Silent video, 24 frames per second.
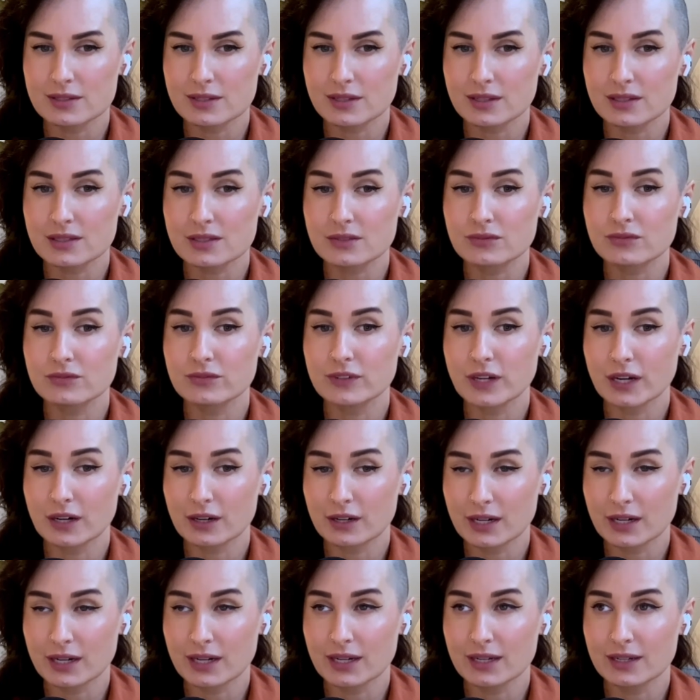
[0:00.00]
it gets
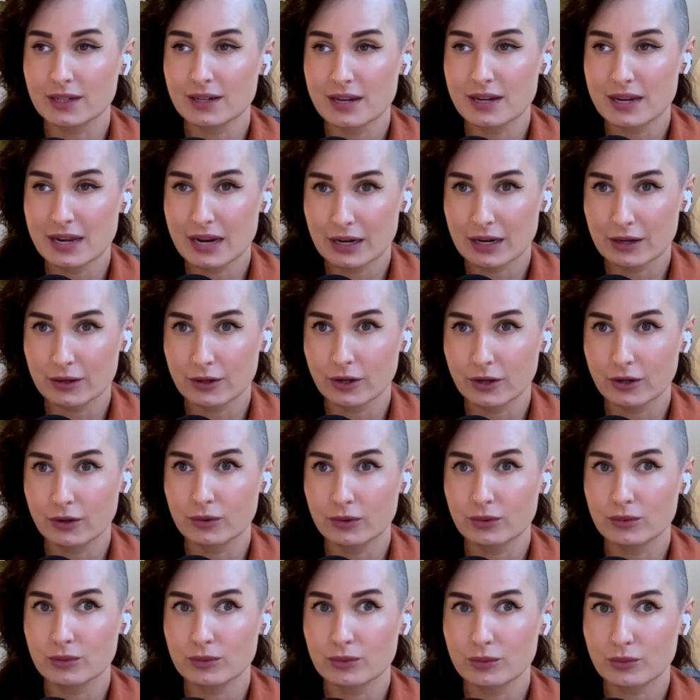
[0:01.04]
very
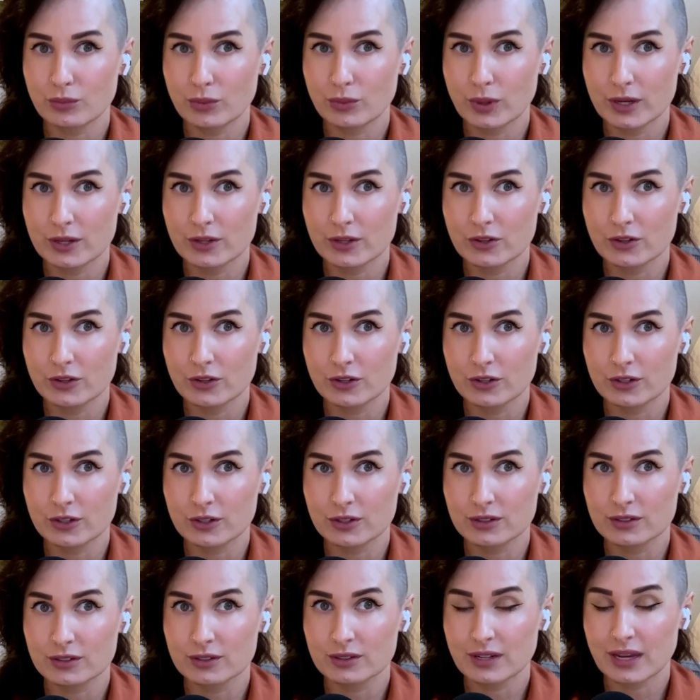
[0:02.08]
narrow when
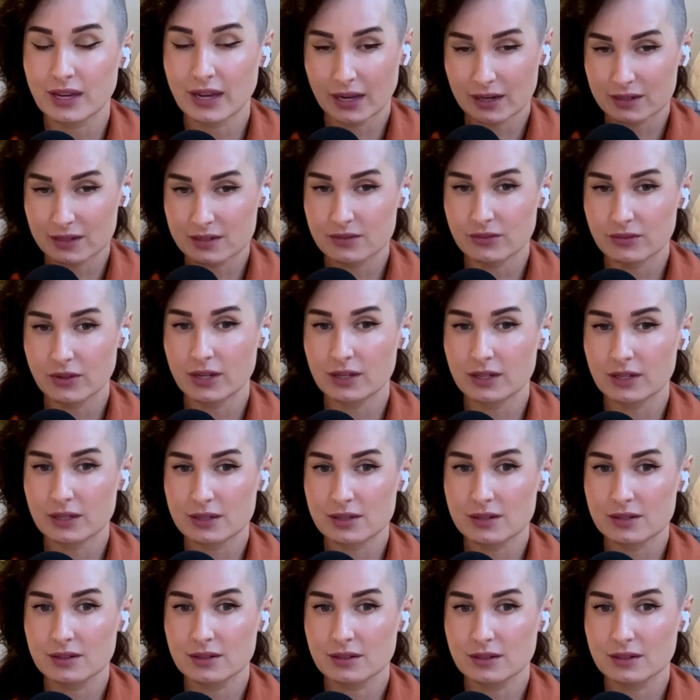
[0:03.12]
you're activated
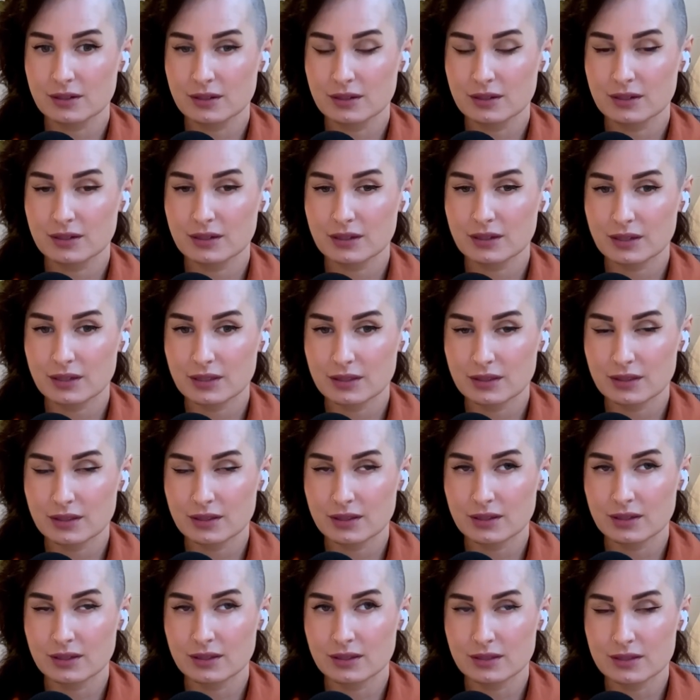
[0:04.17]
in
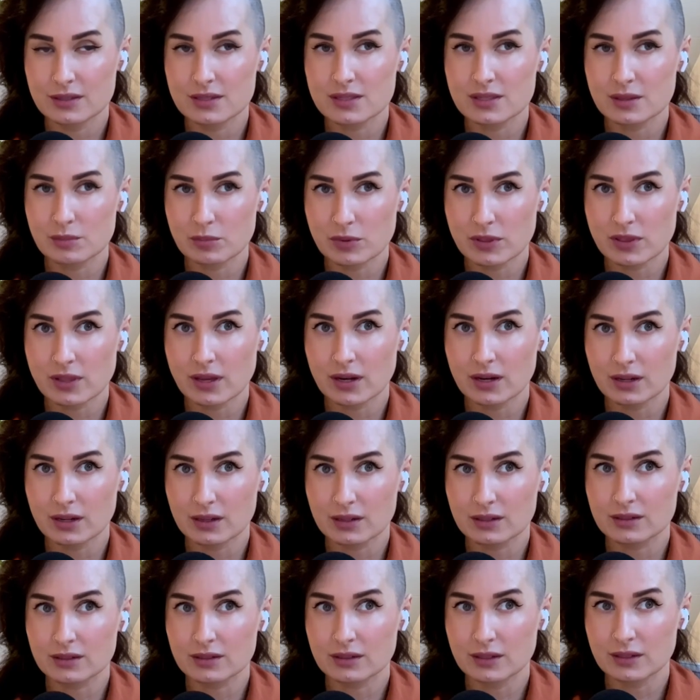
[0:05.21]
the
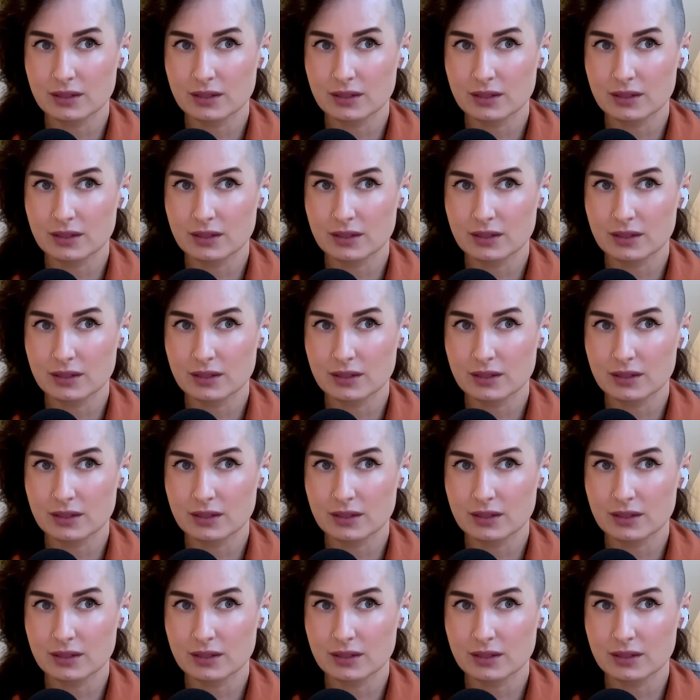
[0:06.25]
sympathetic.